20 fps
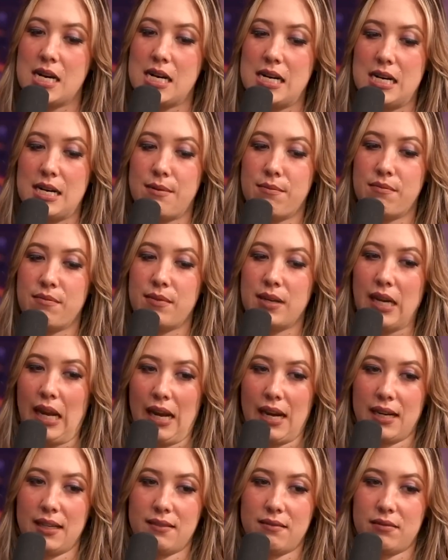Um,
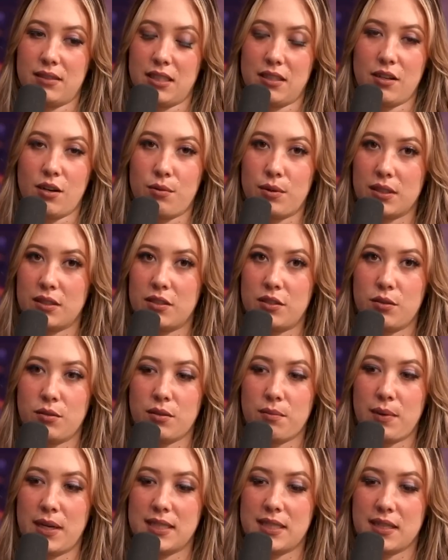and I didn't know what to
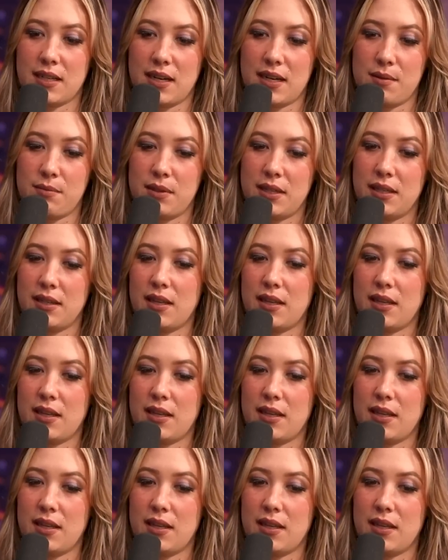do with my time,